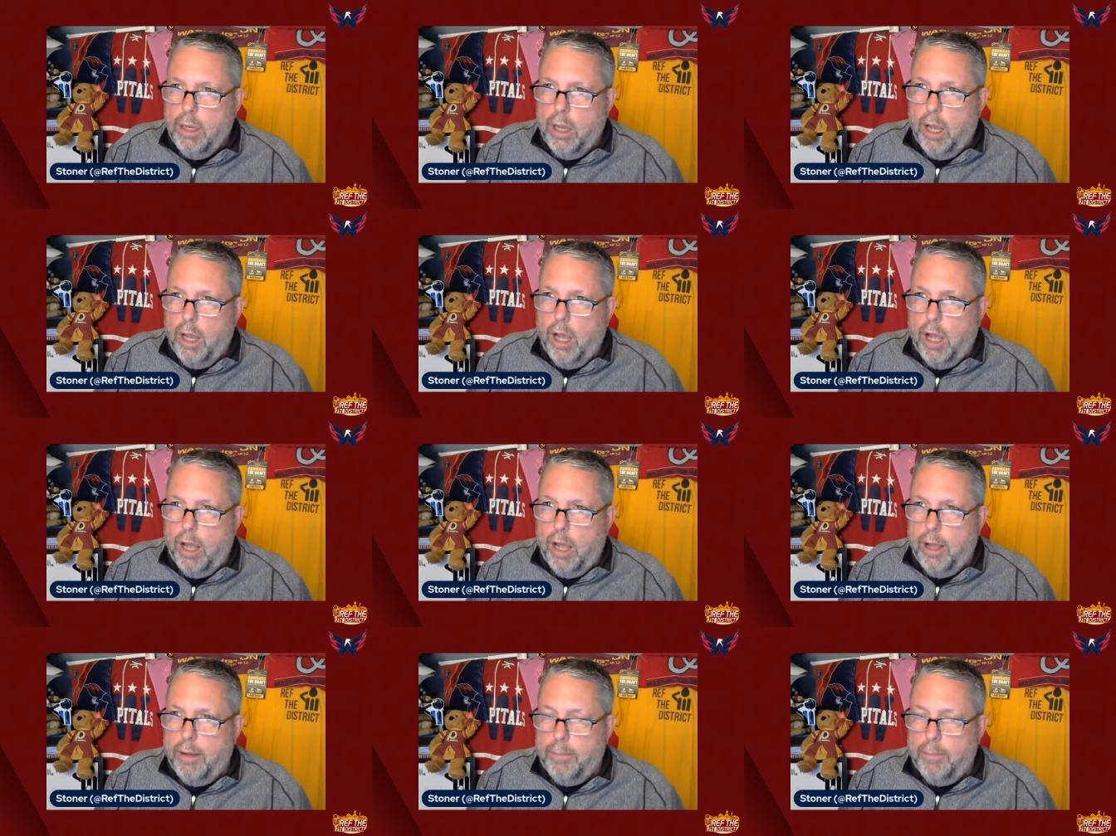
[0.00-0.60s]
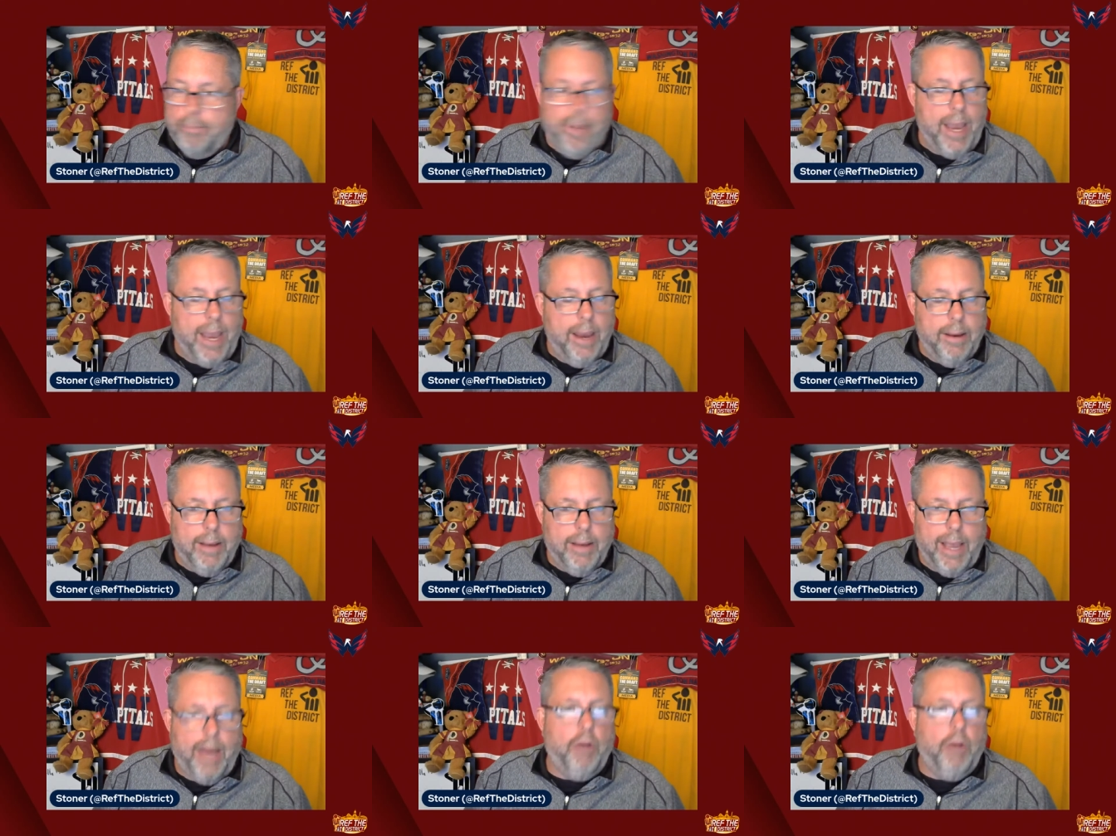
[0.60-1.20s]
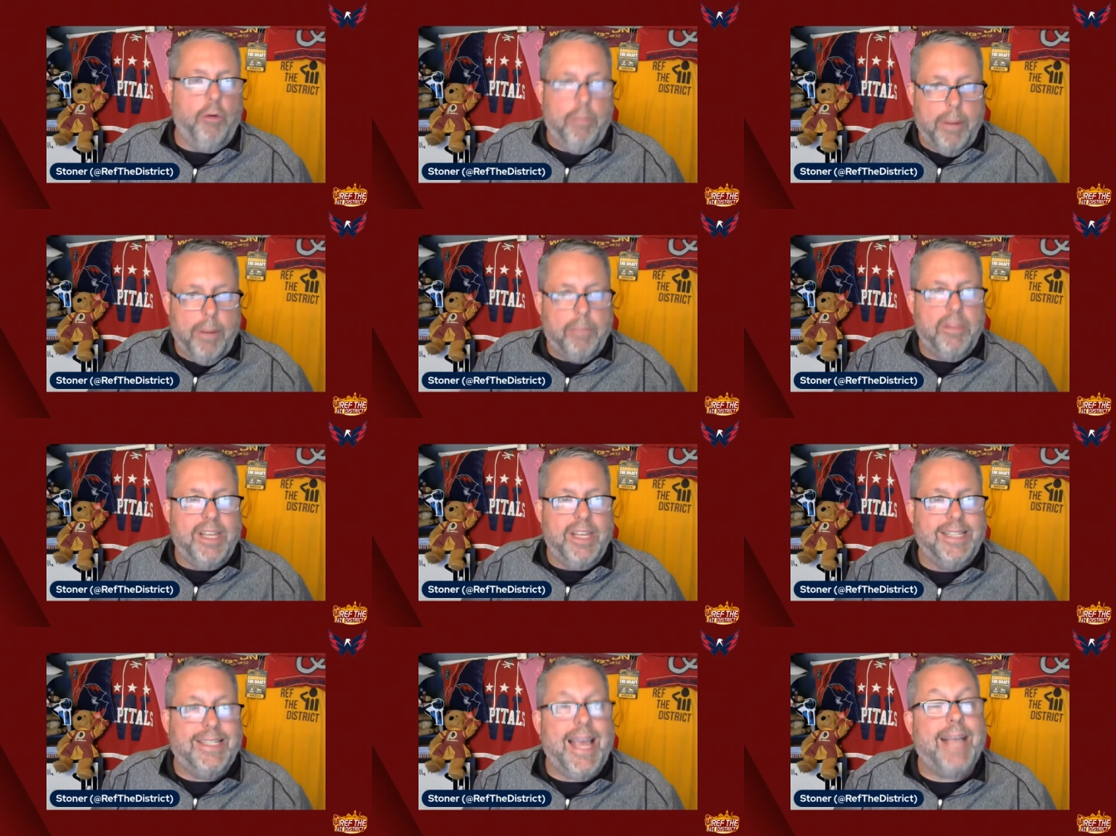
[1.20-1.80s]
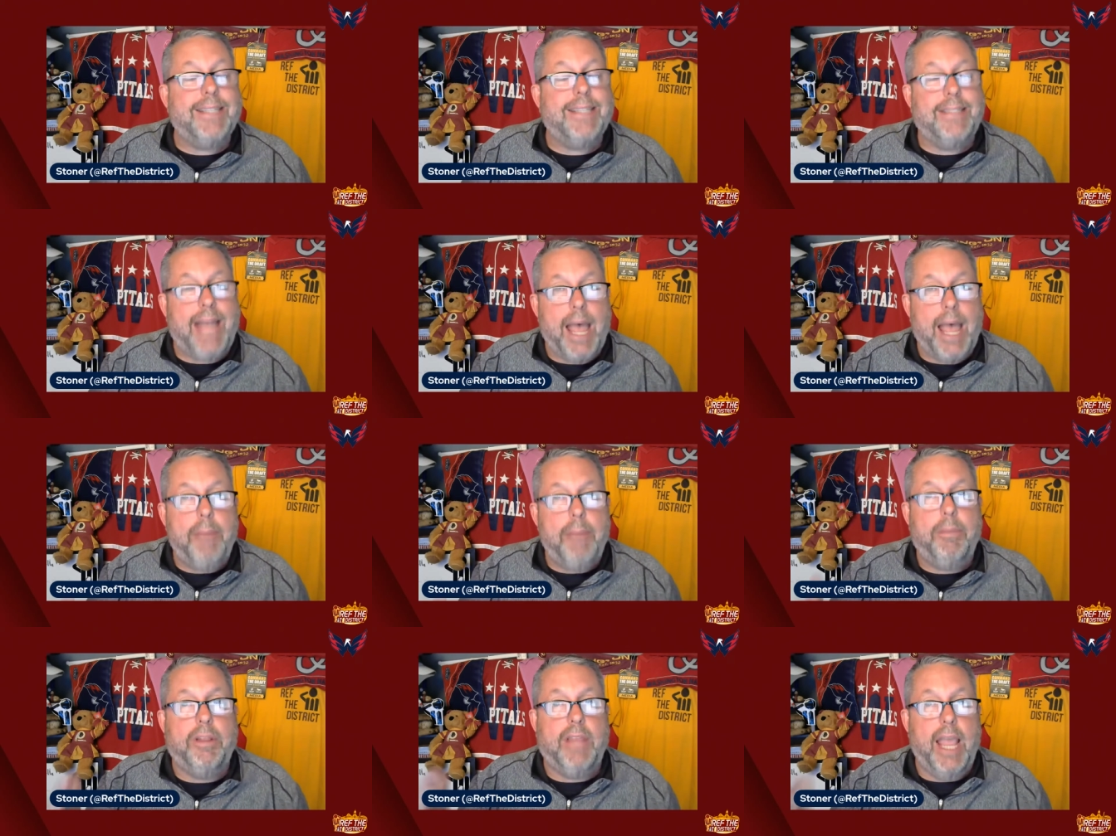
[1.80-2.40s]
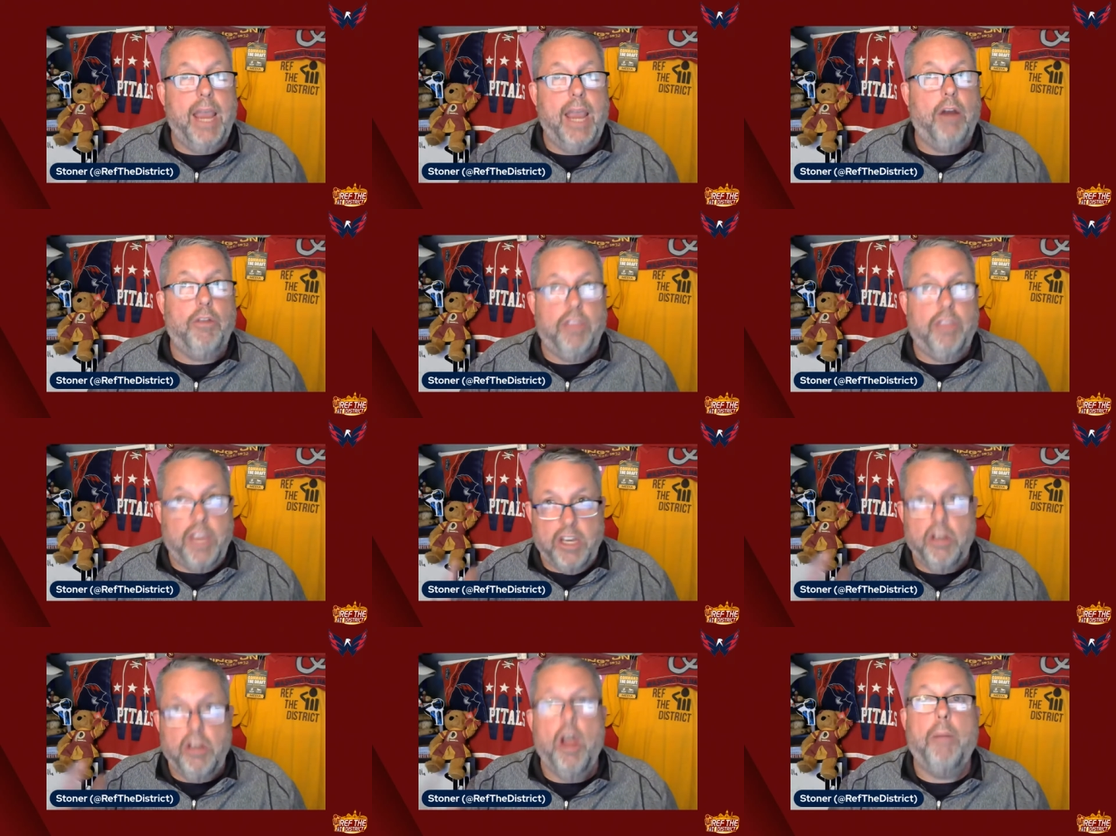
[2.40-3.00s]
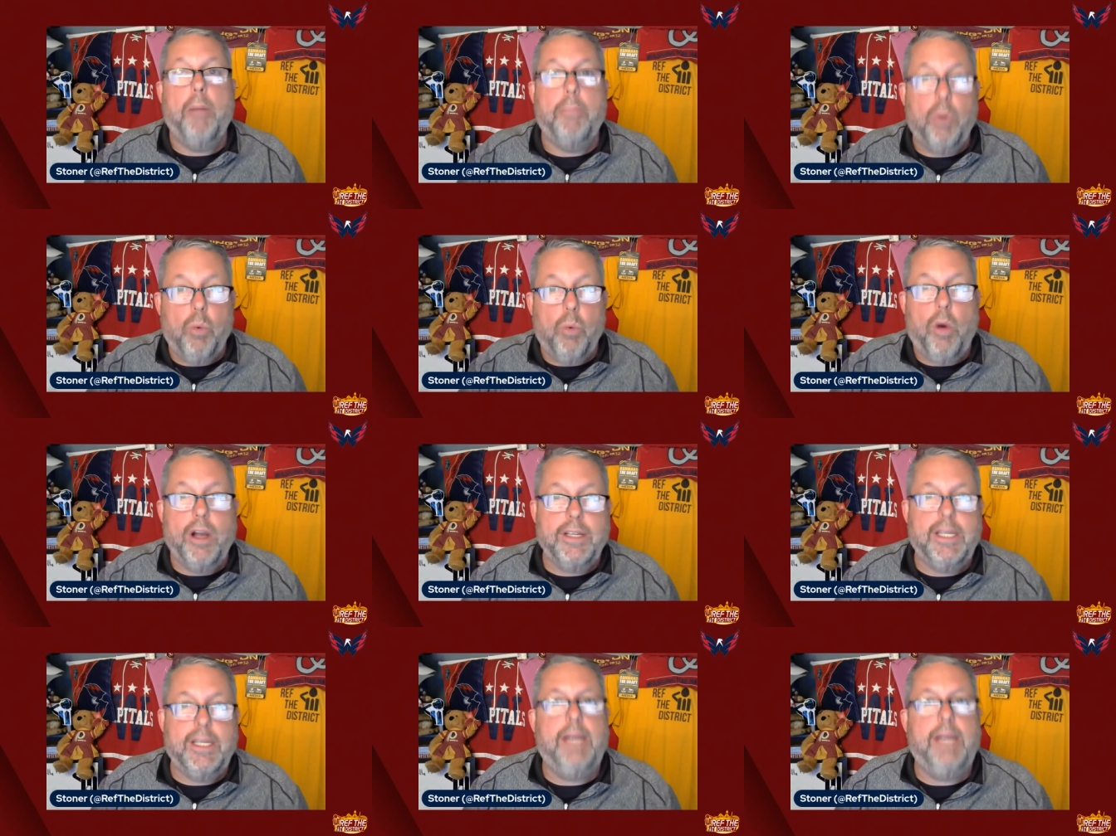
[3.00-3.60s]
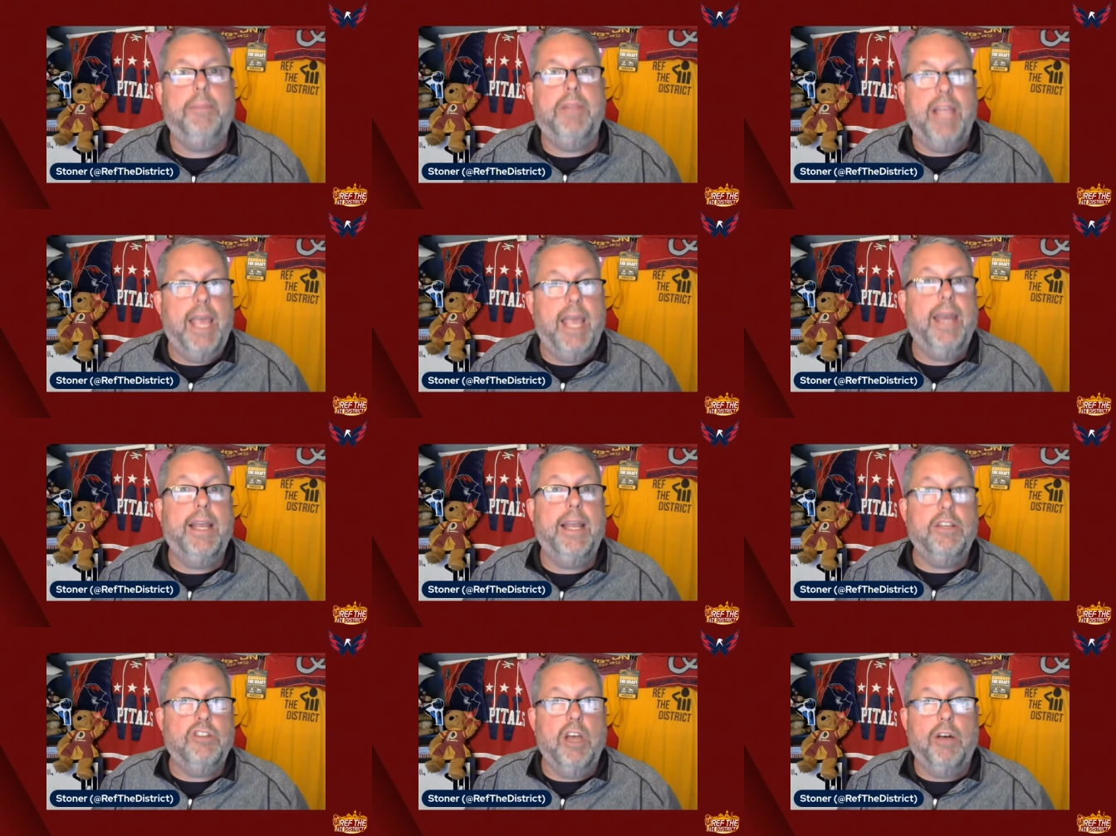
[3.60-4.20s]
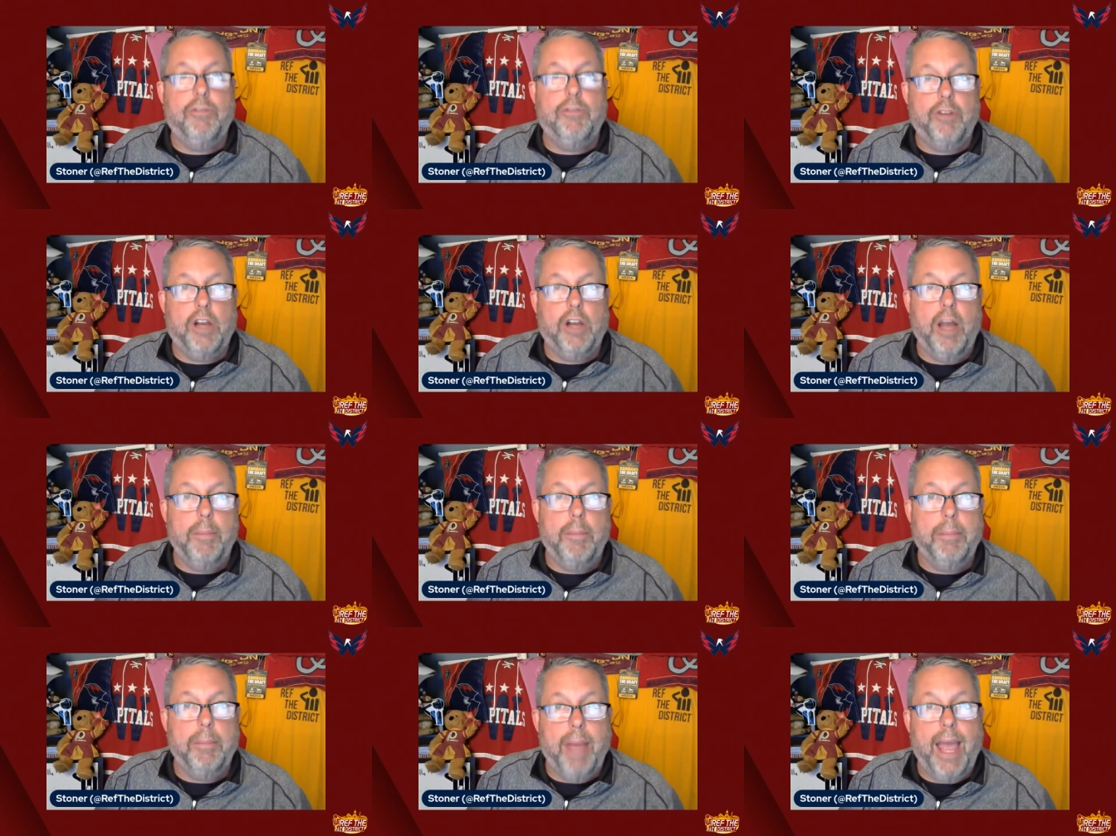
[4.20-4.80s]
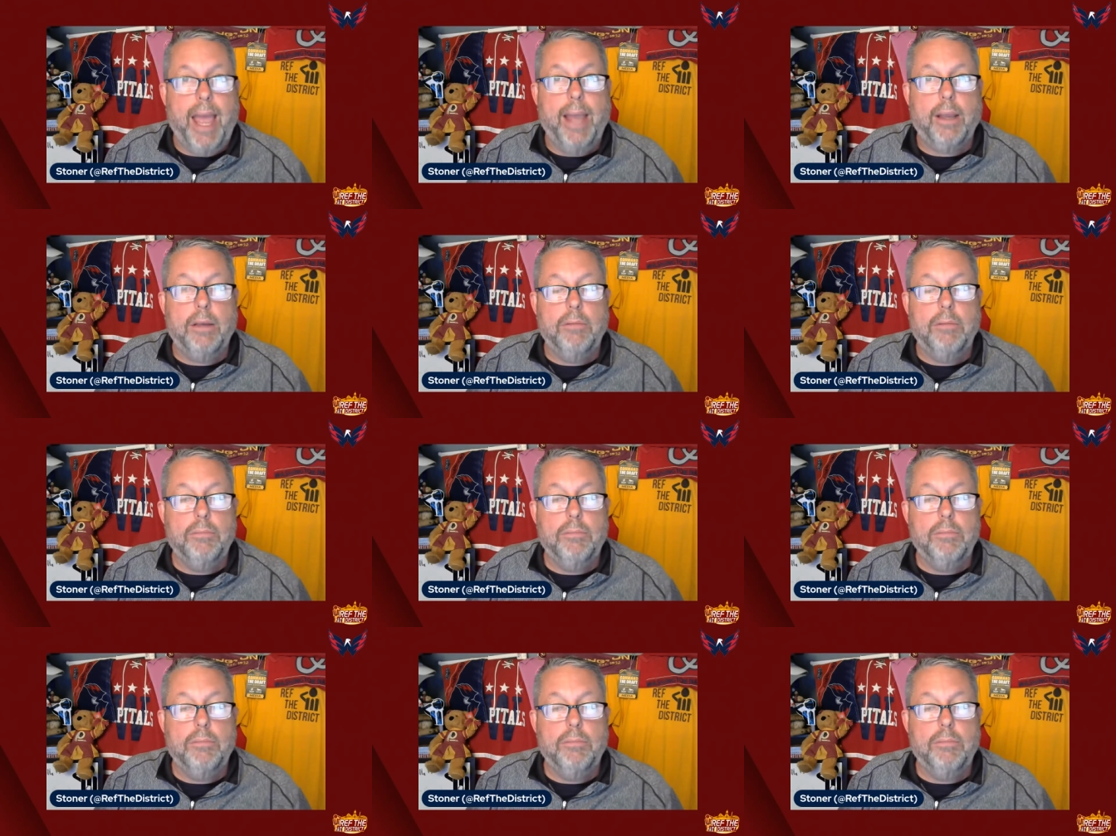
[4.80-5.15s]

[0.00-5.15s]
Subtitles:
I don't remember the exact stat, but they are the number one team in the NHL for coming back.